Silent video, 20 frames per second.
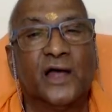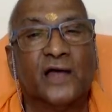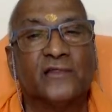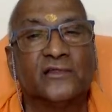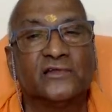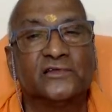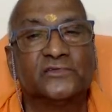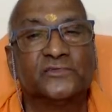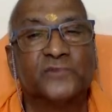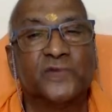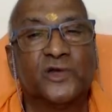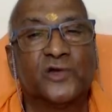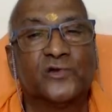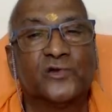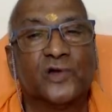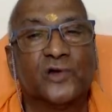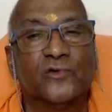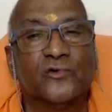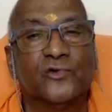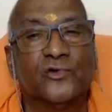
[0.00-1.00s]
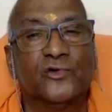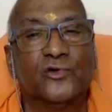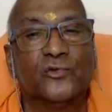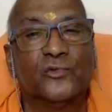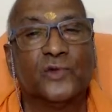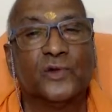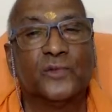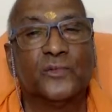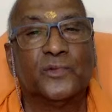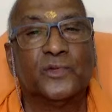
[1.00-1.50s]
others make you a good
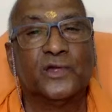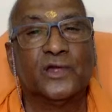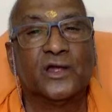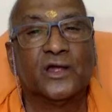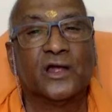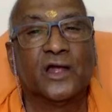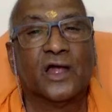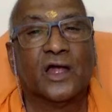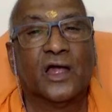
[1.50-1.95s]
human being.